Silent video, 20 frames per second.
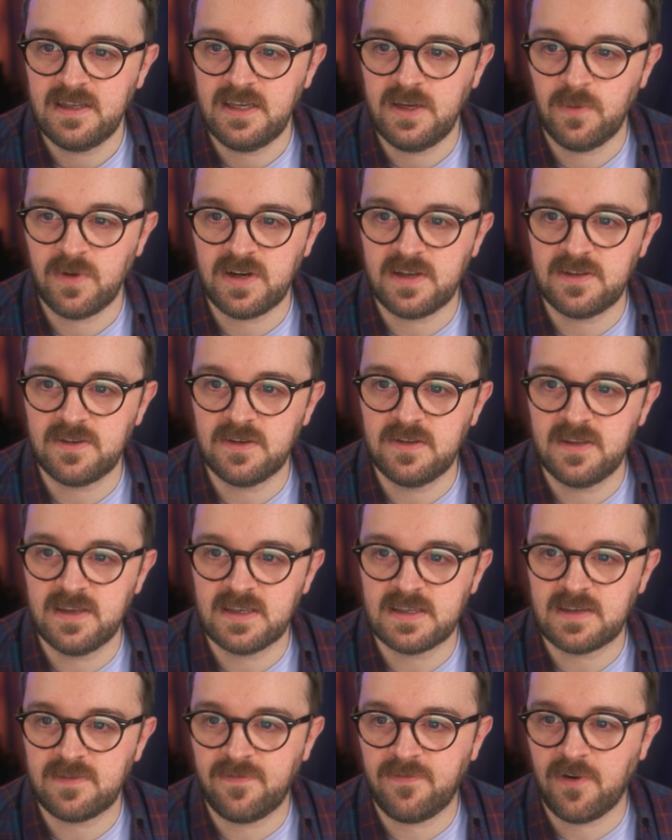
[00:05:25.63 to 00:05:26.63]
You want to do
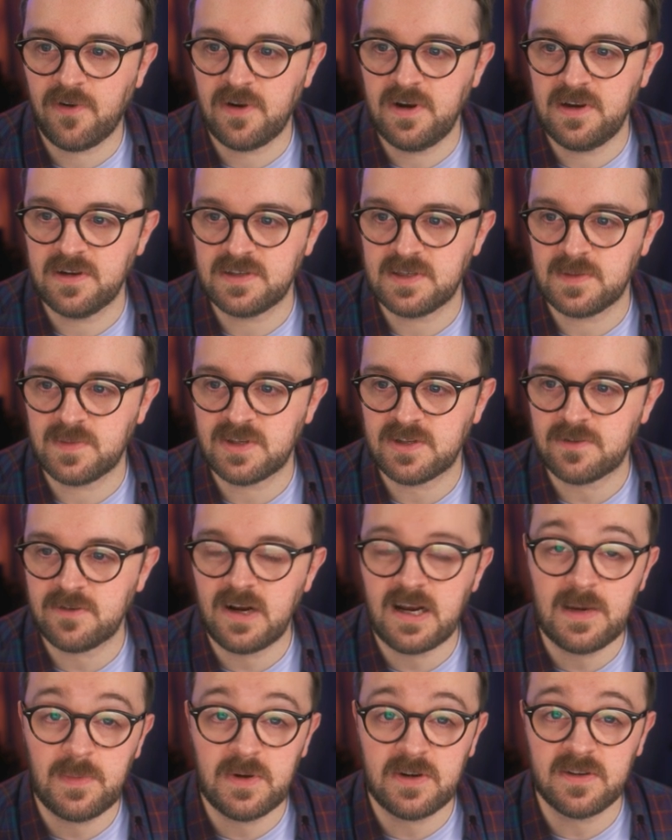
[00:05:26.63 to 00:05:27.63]
this for your
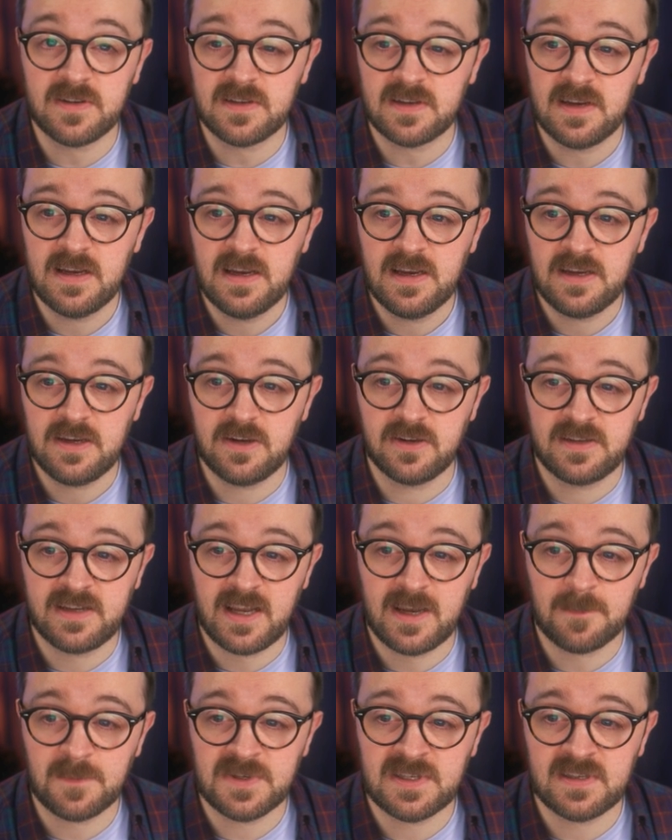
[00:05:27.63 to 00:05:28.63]
subscribers, your
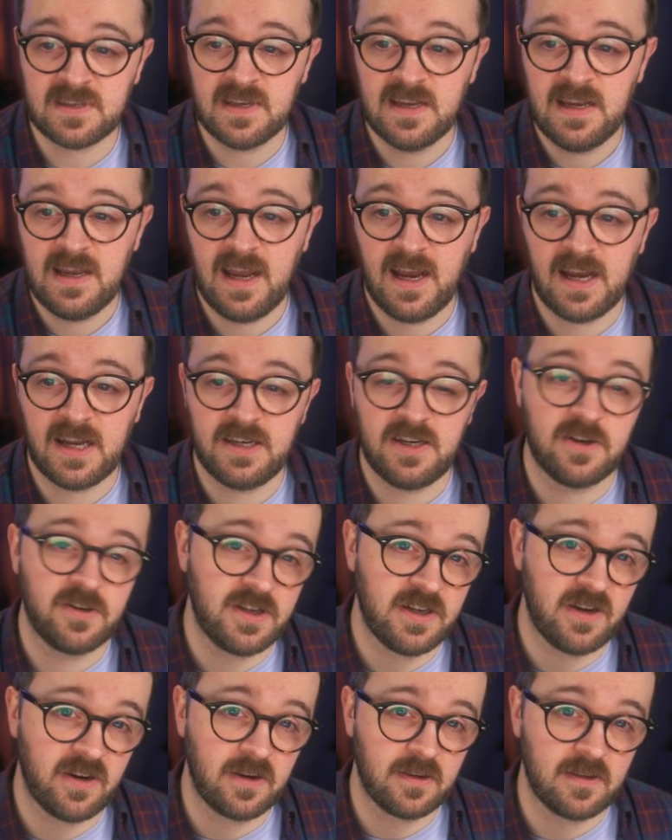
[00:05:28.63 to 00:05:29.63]
tips and your
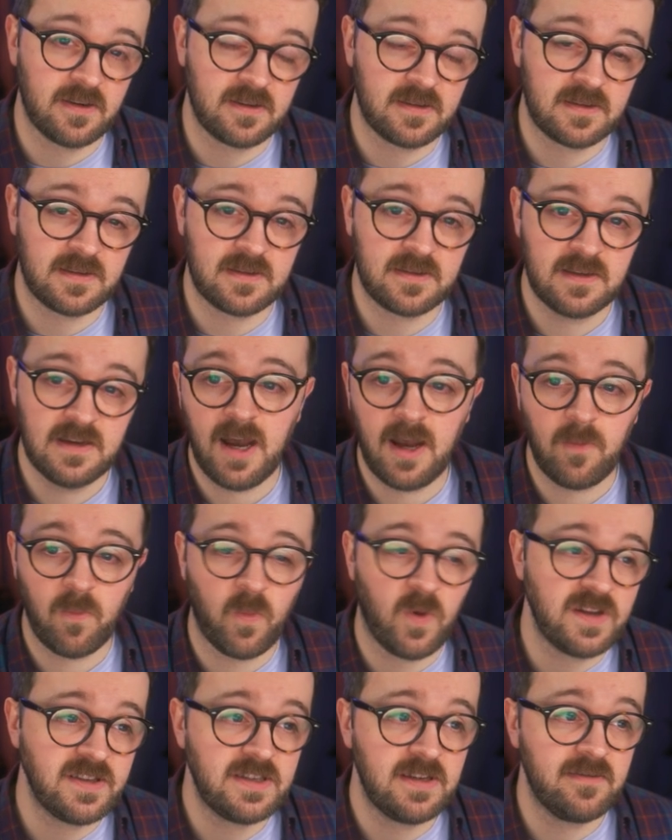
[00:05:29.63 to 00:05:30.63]
cheer alerts. And
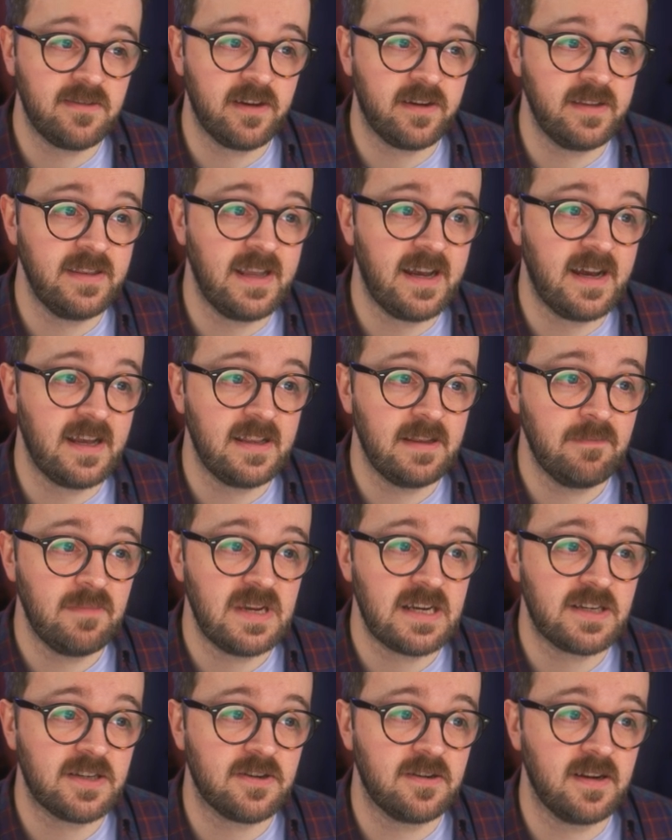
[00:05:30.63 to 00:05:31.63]
once you've done that,
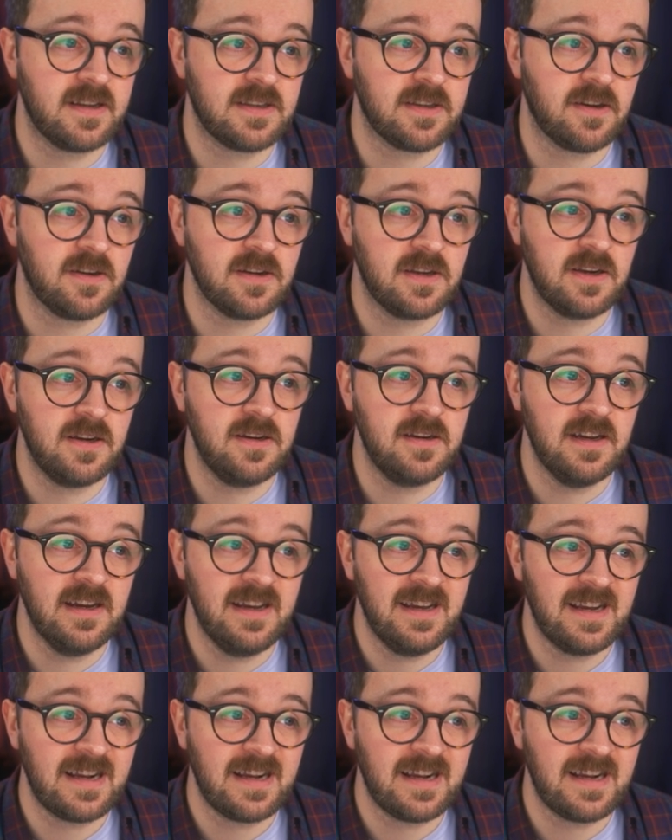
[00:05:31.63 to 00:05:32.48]
make sure that's all good.